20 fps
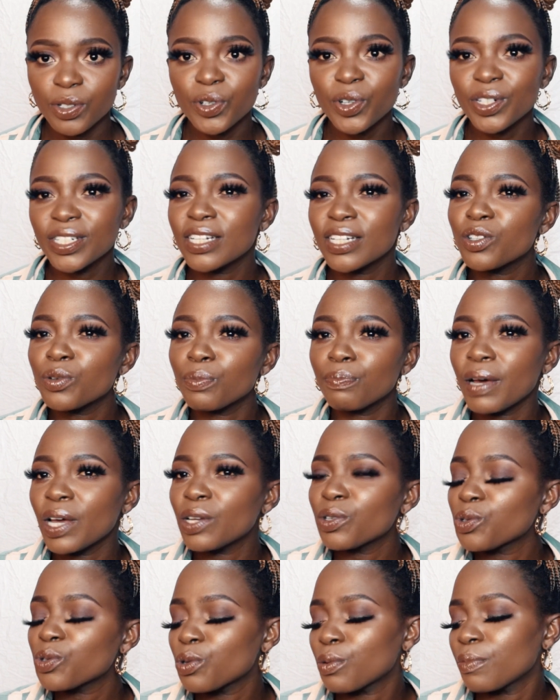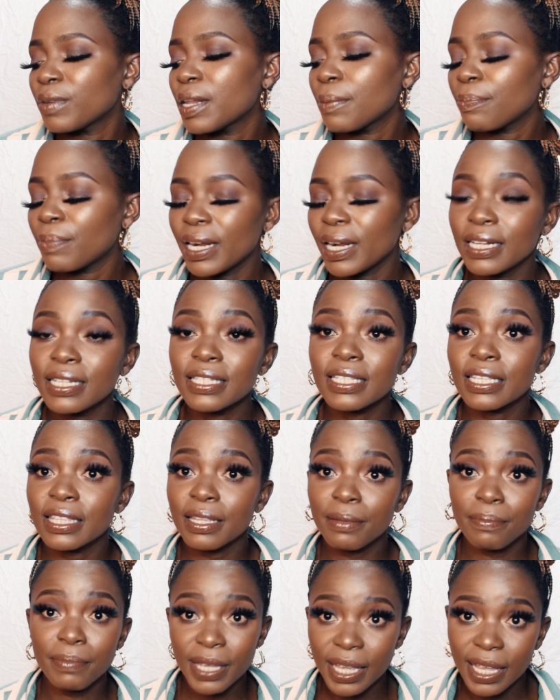You don't need to buy so many palettes in
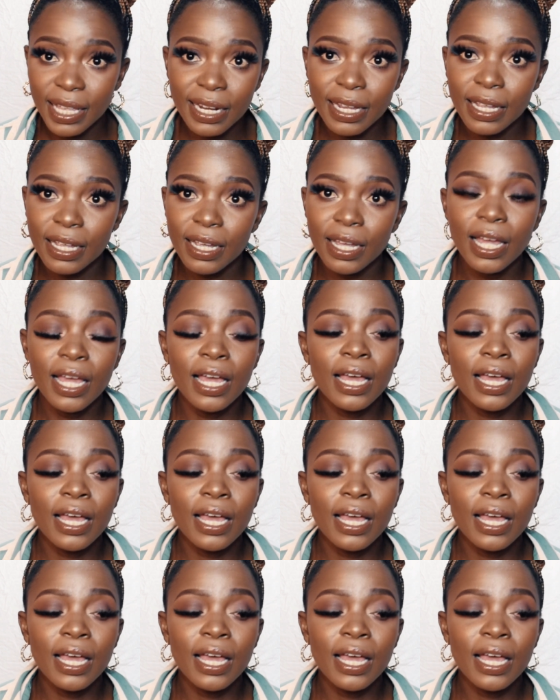the beginning.